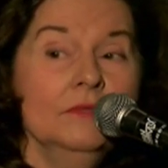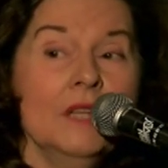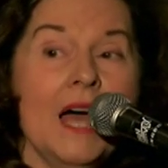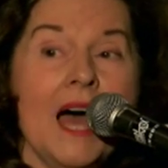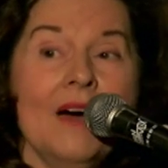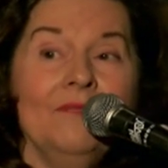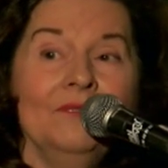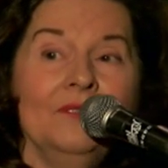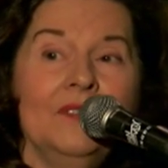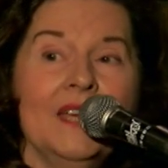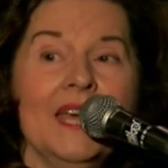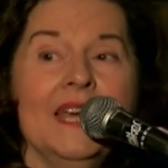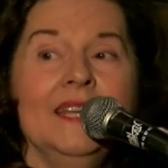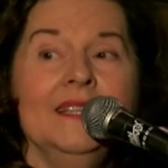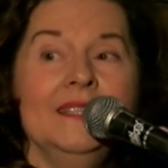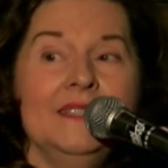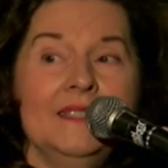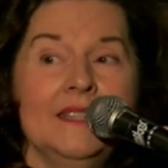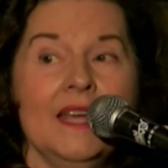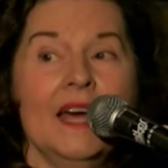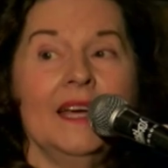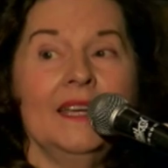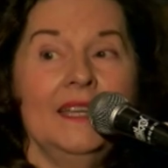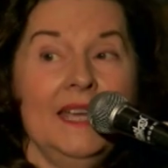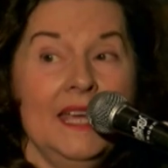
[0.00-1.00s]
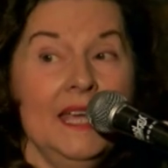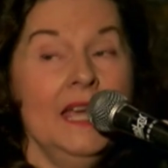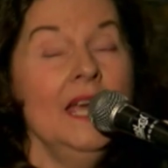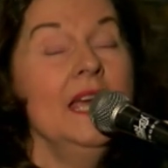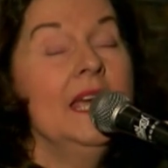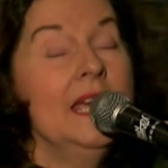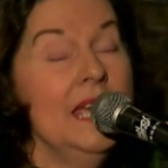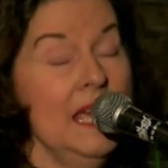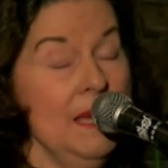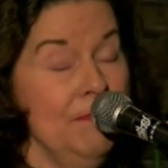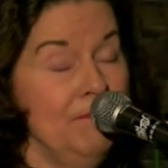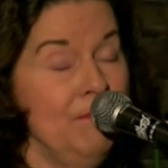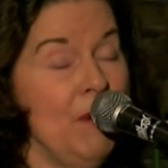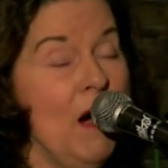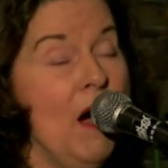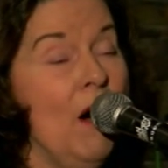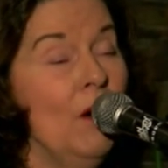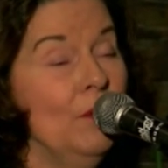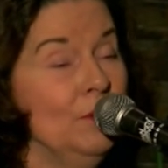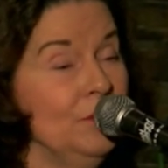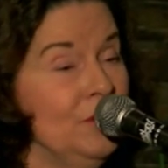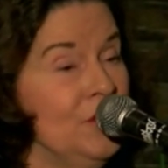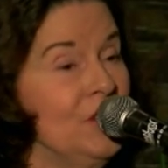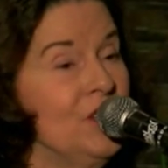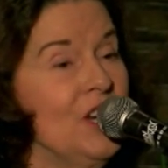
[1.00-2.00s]
of Kentucky, keep
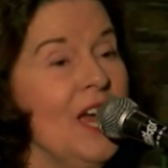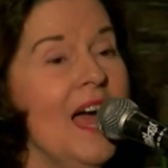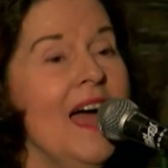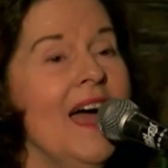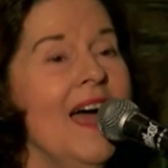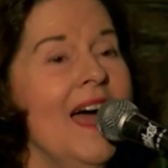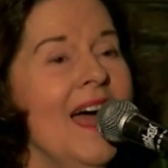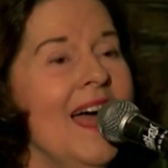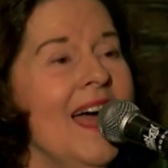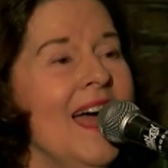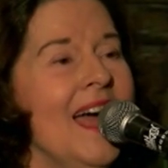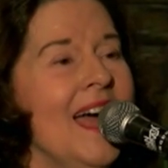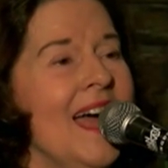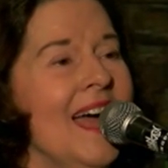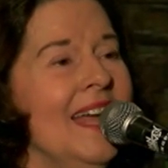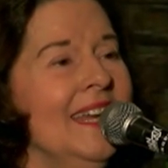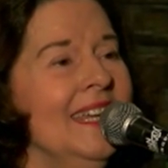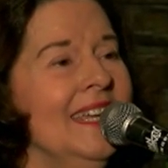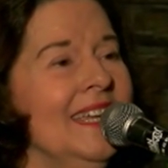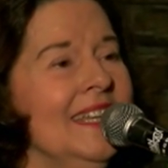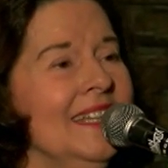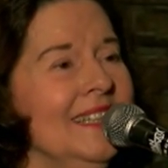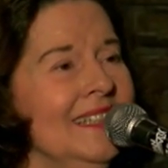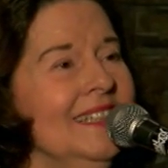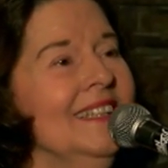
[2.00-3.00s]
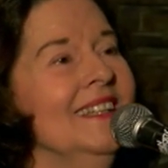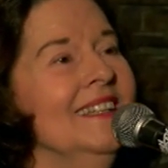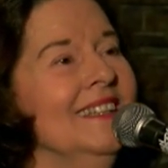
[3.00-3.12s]
on shining.